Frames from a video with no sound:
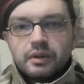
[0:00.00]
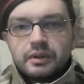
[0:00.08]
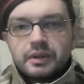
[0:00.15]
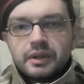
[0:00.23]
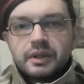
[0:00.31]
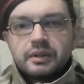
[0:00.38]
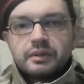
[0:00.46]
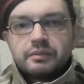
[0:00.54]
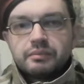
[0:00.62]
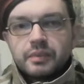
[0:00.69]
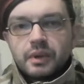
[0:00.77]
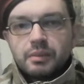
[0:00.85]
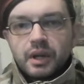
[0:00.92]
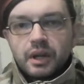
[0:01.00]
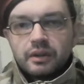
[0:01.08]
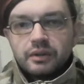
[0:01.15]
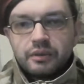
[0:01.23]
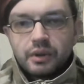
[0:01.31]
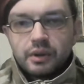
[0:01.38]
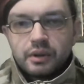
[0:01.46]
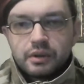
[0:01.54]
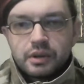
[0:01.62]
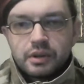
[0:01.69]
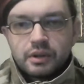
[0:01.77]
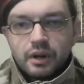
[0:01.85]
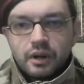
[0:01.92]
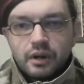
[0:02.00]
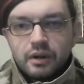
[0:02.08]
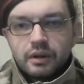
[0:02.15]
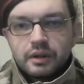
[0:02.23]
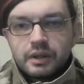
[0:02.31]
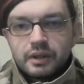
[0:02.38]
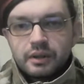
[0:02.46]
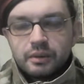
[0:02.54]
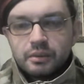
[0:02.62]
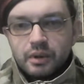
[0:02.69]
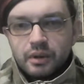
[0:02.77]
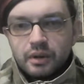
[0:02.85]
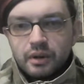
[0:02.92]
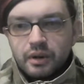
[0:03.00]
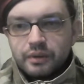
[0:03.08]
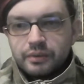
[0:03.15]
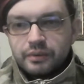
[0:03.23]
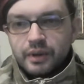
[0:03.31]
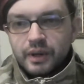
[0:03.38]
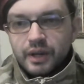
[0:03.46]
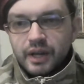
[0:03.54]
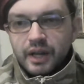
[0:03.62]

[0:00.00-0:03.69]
or the American Revolution, or the War of